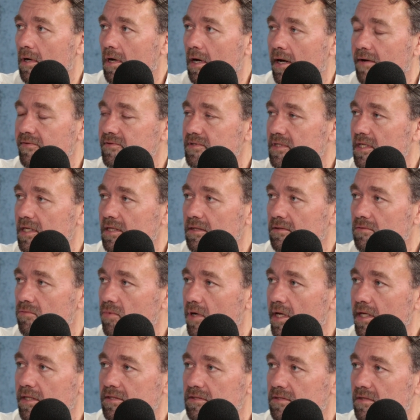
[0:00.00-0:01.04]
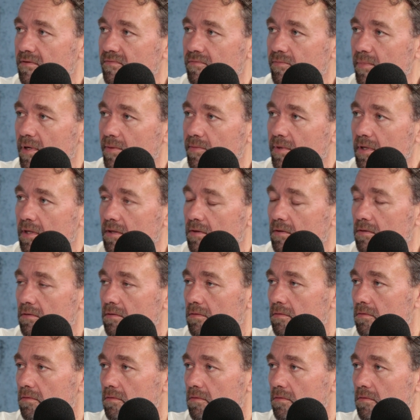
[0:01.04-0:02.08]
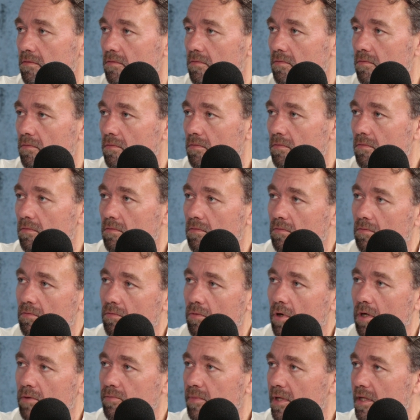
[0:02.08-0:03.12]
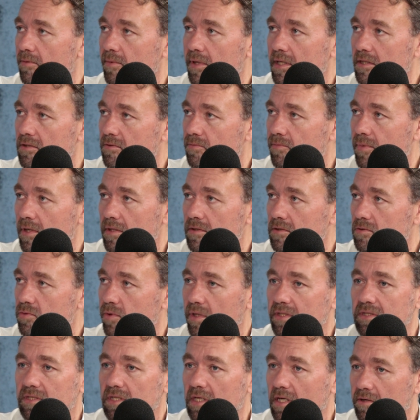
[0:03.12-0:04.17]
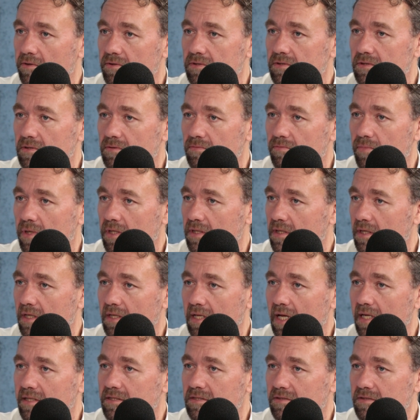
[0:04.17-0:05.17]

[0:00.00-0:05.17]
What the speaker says: I've seen rates of maybe 1 millimeter per 20 years, but it